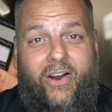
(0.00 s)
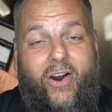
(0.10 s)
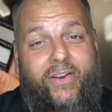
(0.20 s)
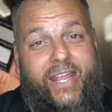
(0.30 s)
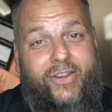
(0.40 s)

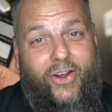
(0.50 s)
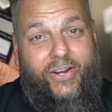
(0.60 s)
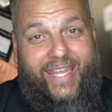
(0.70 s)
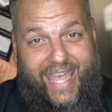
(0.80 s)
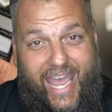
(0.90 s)
On
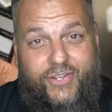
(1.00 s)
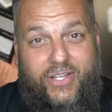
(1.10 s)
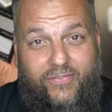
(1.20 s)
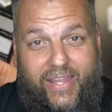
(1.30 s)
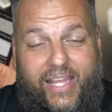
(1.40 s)
a cash
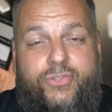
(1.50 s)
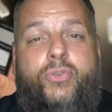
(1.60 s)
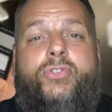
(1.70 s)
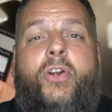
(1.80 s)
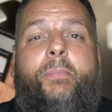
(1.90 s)
advance,
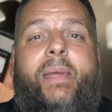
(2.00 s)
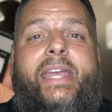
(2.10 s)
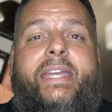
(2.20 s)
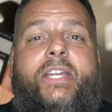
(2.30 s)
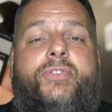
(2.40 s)
you start
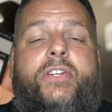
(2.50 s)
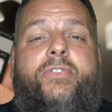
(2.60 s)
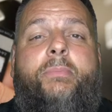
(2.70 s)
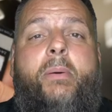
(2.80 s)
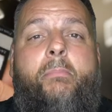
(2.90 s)
paying interest
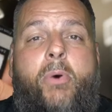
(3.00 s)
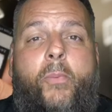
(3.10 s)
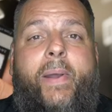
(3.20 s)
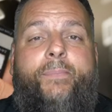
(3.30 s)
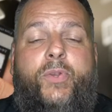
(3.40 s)
from the
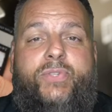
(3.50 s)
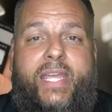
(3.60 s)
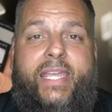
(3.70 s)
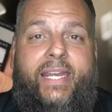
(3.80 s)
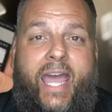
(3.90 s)
moment you
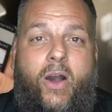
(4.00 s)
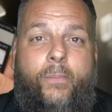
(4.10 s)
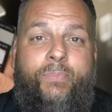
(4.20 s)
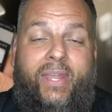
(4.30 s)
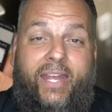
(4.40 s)
take it out.